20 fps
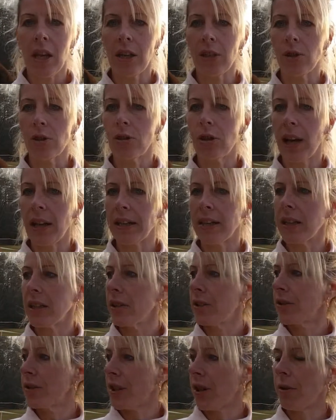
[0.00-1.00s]
you grind it
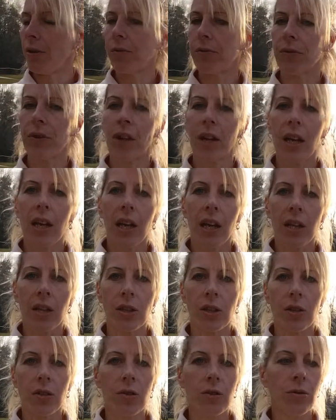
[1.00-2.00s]
yourself,
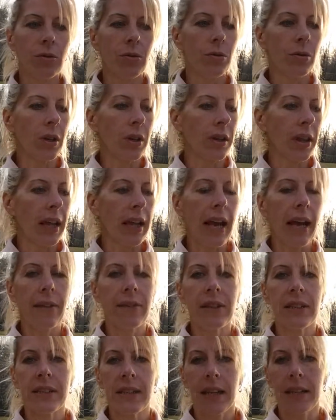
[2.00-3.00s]
they have
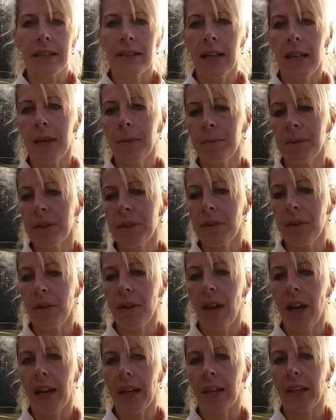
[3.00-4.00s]
these enzymes
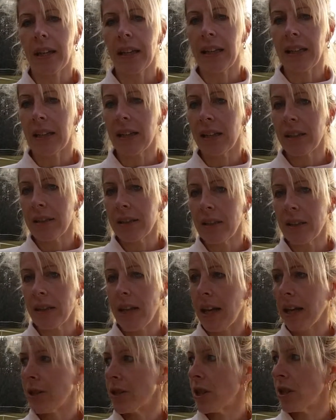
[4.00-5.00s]
that
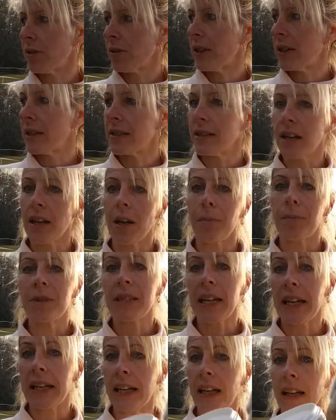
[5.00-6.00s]
generates
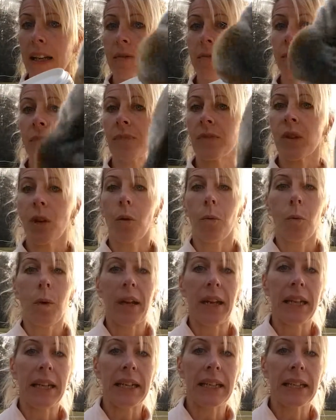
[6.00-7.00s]
cyanide
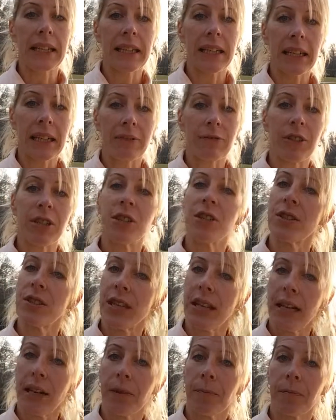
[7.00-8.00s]
when it reaches
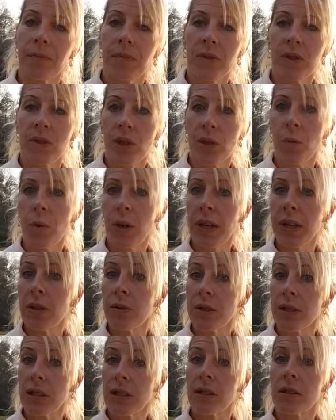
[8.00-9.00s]
the air. So you want to
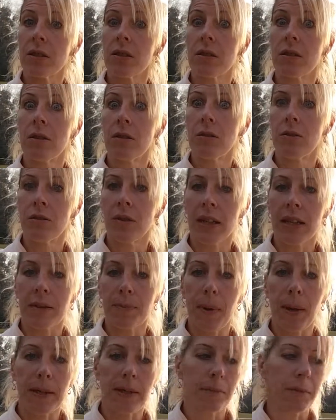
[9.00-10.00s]
use it as soon as
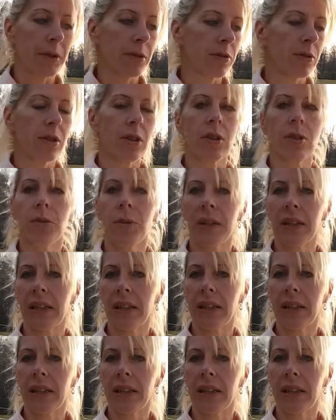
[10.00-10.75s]
possible. So you don't want to